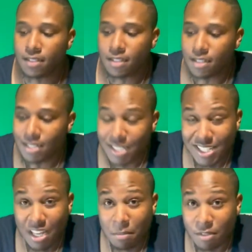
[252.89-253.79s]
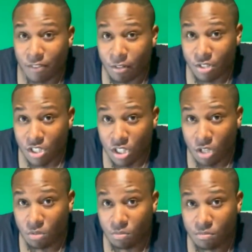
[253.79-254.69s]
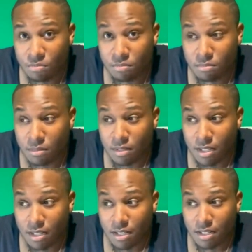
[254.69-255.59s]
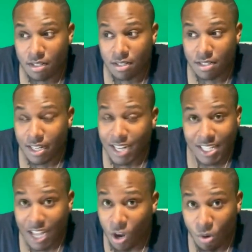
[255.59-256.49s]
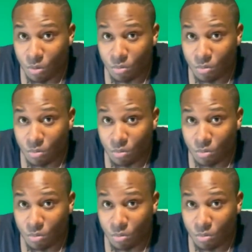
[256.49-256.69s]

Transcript: This team is very slow. They're not that old.